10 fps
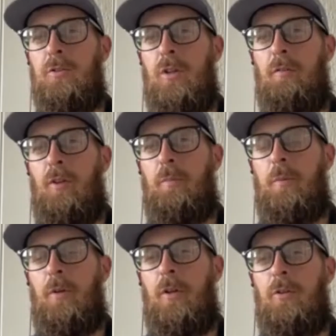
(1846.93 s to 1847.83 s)
you have a lot of
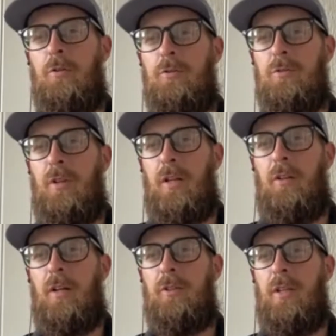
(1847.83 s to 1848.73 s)
people that use like
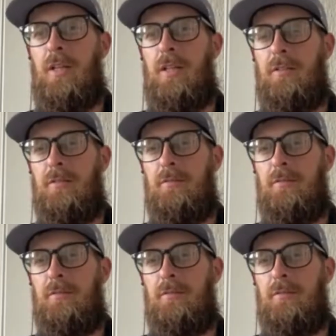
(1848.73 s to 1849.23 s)
electric heat?